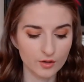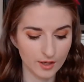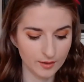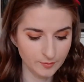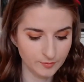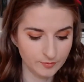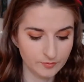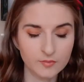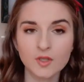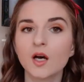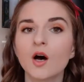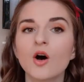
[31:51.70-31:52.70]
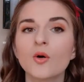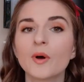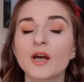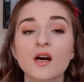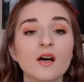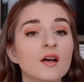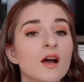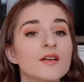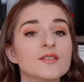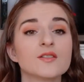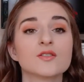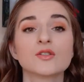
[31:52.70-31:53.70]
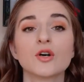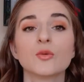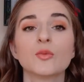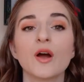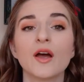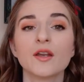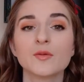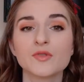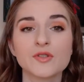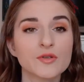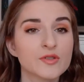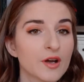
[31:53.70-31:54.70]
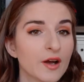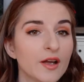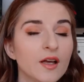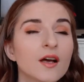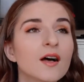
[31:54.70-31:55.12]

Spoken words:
Okay. Oh my God, guys, it's so bright. I'm so sorry.